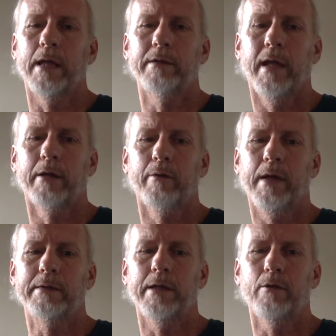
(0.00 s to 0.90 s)
it
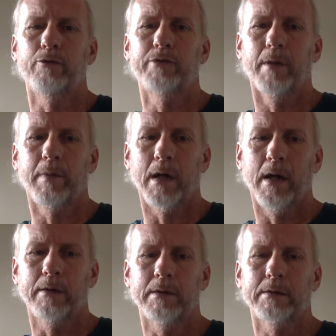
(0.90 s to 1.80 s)
creates a new
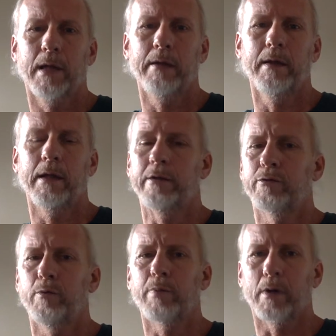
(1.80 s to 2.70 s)
subconscious and then a
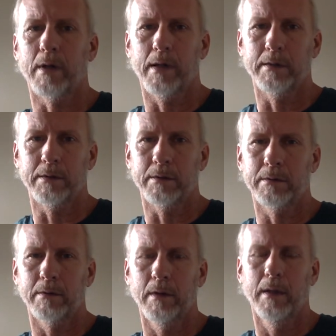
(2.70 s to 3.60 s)
superconscious.